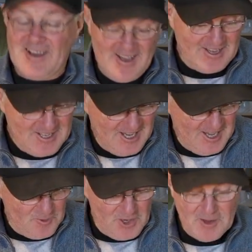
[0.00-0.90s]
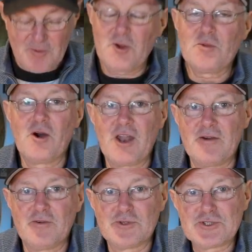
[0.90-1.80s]
Okay, we might
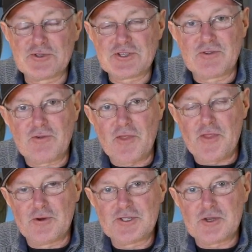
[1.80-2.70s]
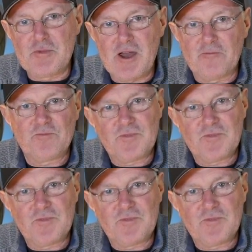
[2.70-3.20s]
have all sorts of different thoughts about